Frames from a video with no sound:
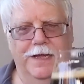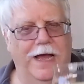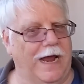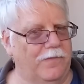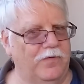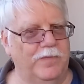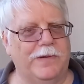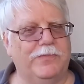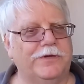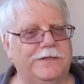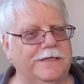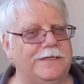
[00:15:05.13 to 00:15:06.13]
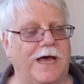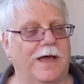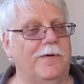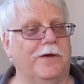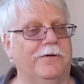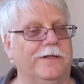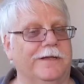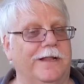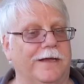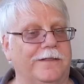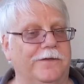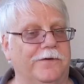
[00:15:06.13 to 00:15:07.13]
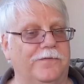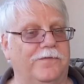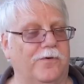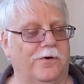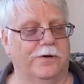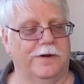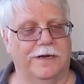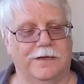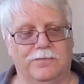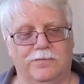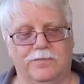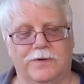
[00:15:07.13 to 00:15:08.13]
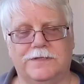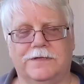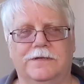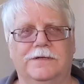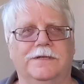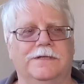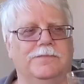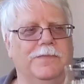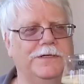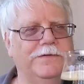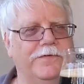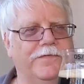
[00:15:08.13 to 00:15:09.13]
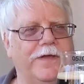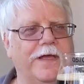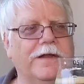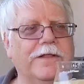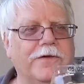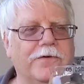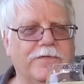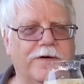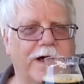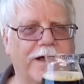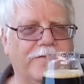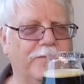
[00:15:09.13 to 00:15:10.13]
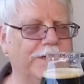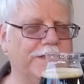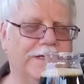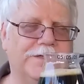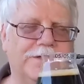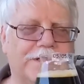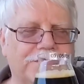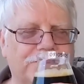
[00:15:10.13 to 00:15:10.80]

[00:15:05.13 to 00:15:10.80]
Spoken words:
remember at the time I really liked the '04, and I wasn't as much of a fan of the '05, but that's